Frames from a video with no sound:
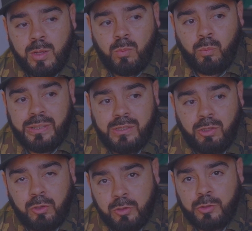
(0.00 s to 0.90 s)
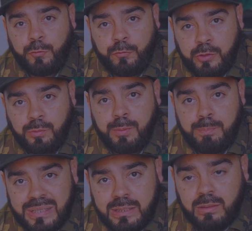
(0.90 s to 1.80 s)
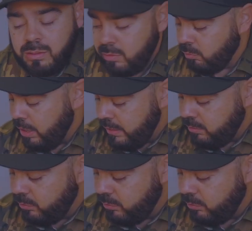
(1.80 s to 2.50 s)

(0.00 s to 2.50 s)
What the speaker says: We need to learn to feel the beat, right?